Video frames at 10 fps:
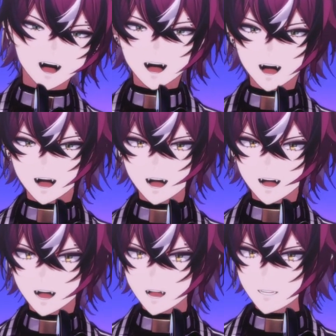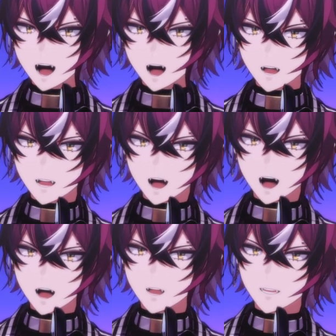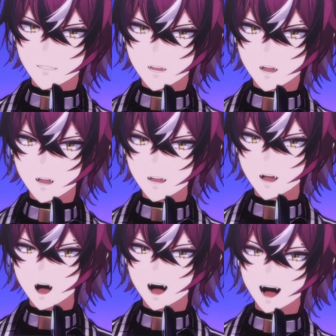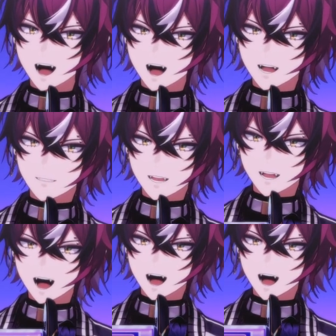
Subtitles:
Seems that your ears perked right up to that.